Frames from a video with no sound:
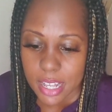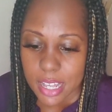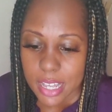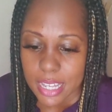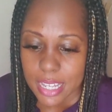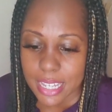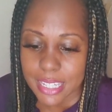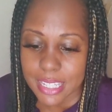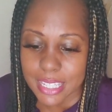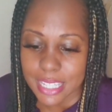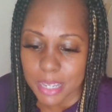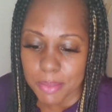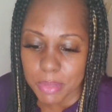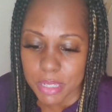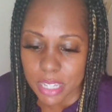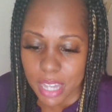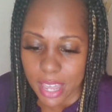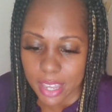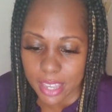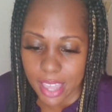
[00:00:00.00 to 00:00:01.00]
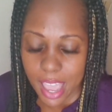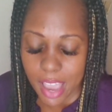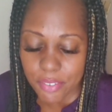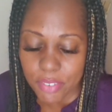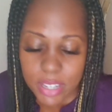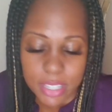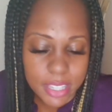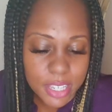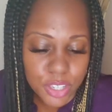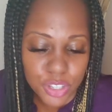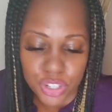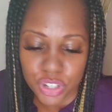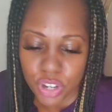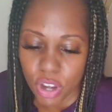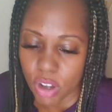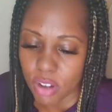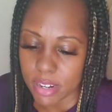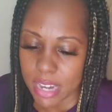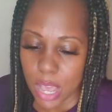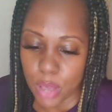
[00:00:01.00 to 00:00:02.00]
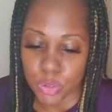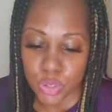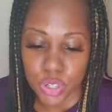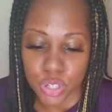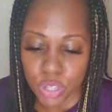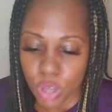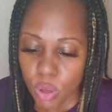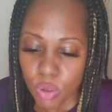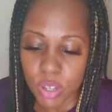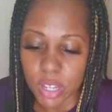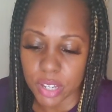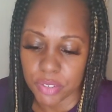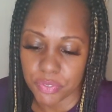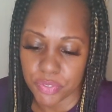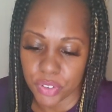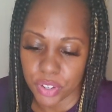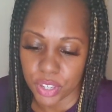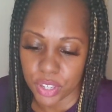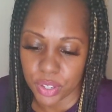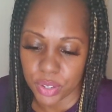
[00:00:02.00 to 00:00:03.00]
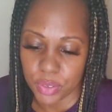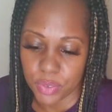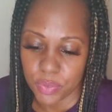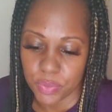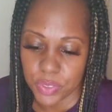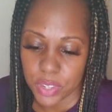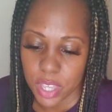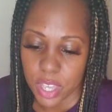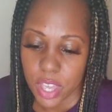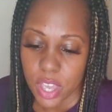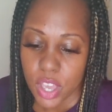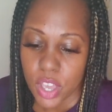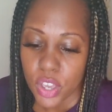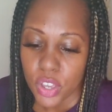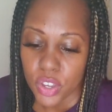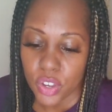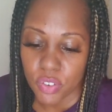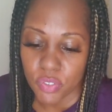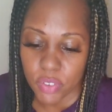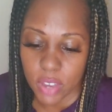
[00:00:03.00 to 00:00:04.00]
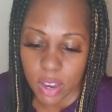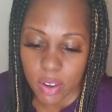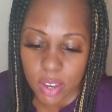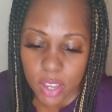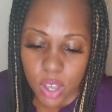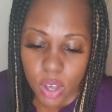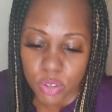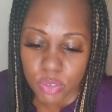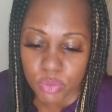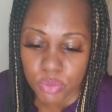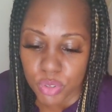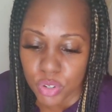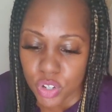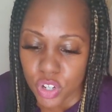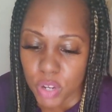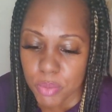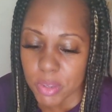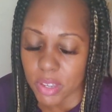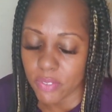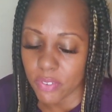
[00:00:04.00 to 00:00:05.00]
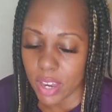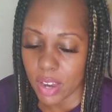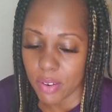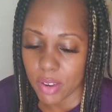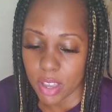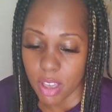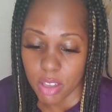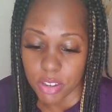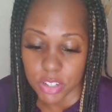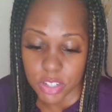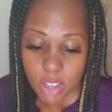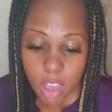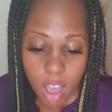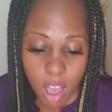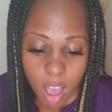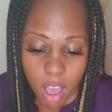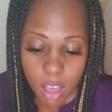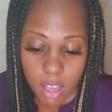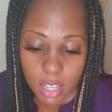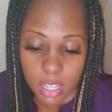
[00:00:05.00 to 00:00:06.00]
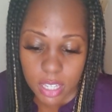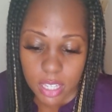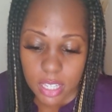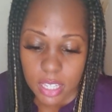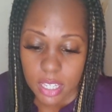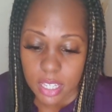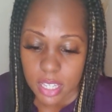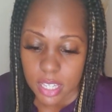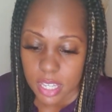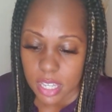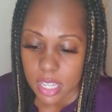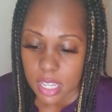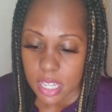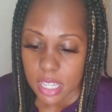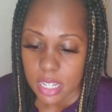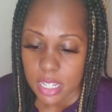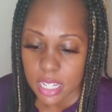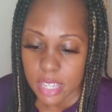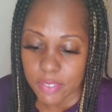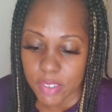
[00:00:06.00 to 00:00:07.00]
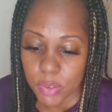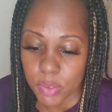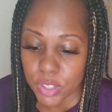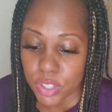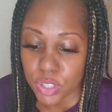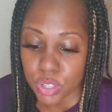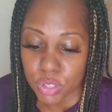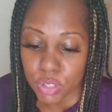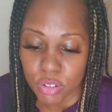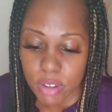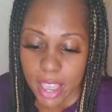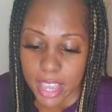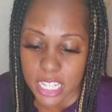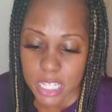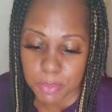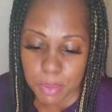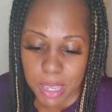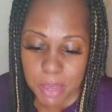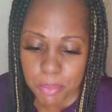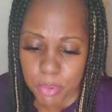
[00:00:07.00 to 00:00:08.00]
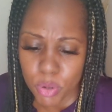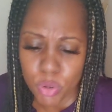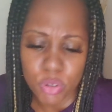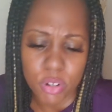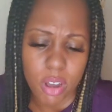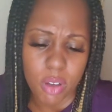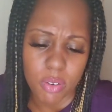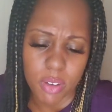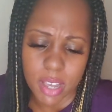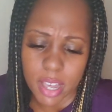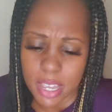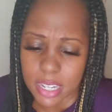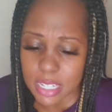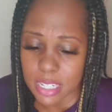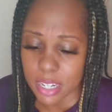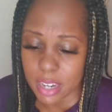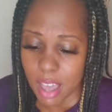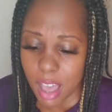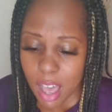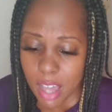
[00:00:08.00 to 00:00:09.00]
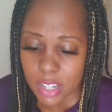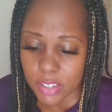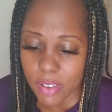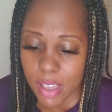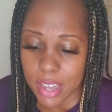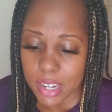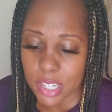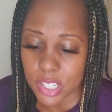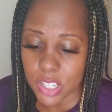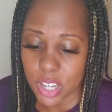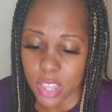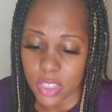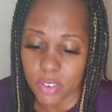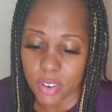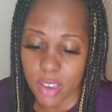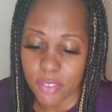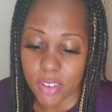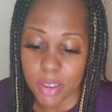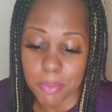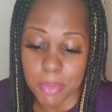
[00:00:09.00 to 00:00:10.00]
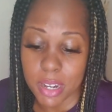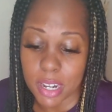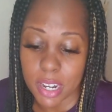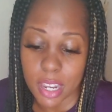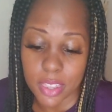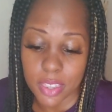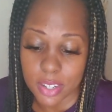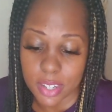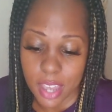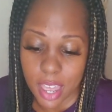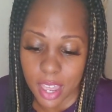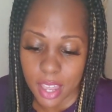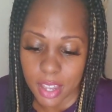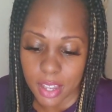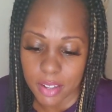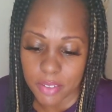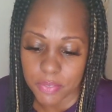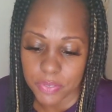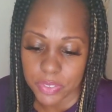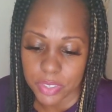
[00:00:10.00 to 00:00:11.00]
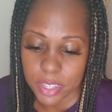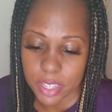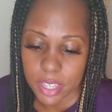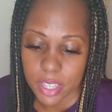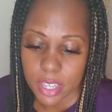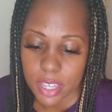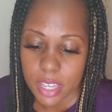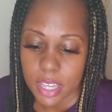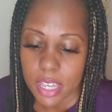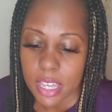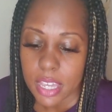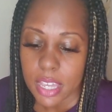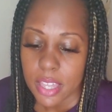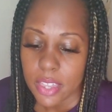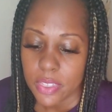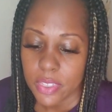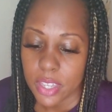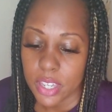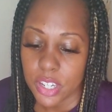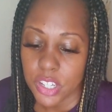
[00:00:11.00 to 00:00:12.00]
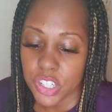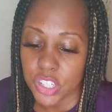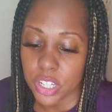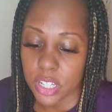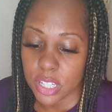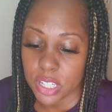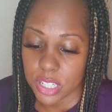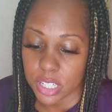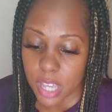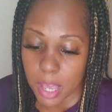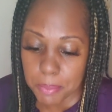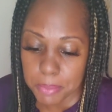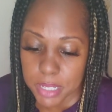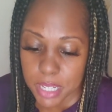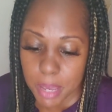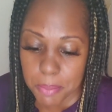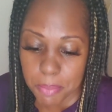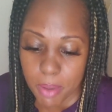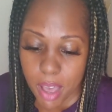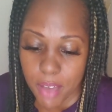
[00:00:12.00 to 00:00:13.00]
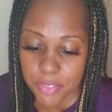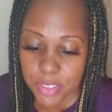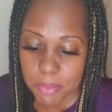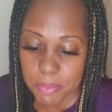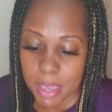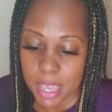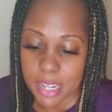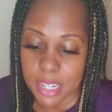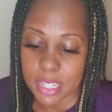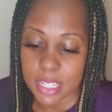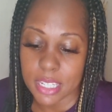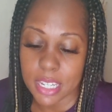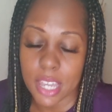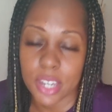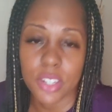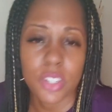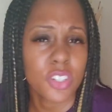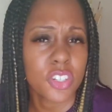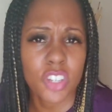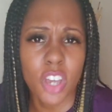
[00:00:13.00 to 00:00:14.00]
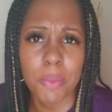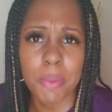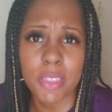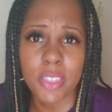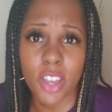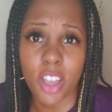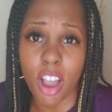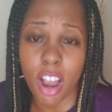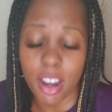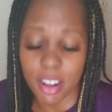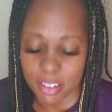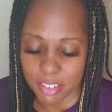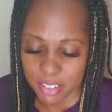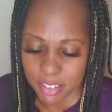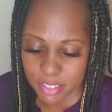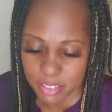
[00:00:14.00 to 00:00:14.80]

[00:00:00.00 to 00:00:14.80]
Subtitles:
It seems like everything's turned out so good for you. Your very own room, your very own dog, living with two nice people who don't cuss and holler at each other every minute of the day. Then she jumped up off the bed and said, "Show me the garden."